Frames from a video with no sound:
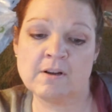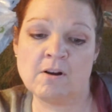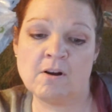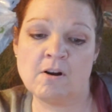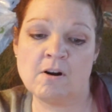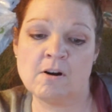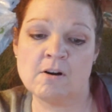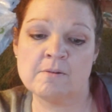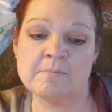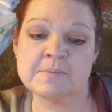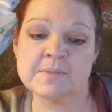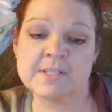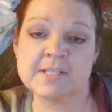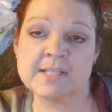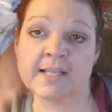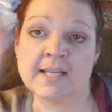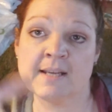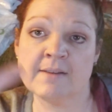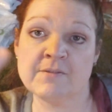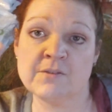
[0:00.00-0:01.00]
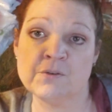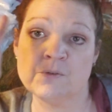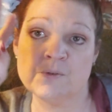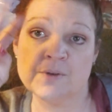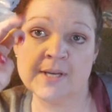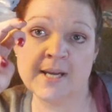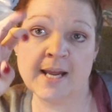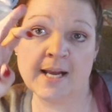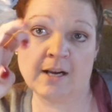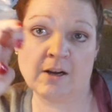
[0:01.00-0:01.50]
carbs to give you
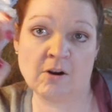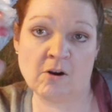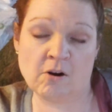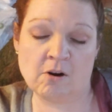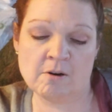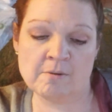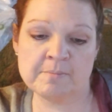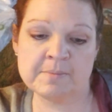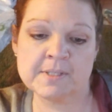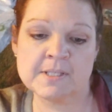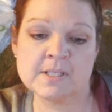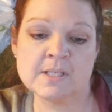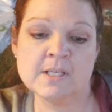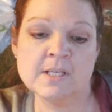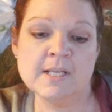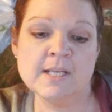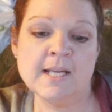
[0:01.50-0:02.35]
net carbs.